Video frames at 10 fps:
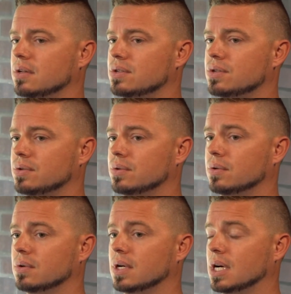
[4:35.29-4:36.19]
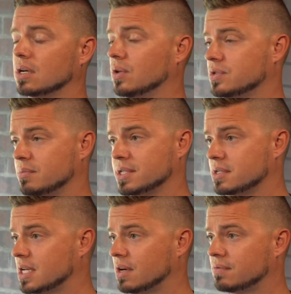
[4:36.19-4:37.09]
to close the
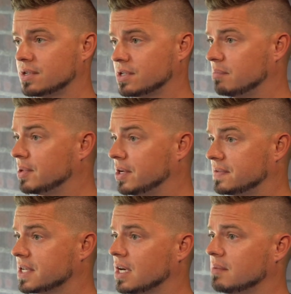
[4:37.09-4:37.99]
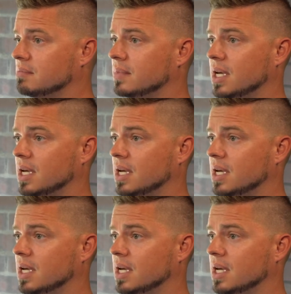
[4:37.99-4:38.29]
business down for a certain period of time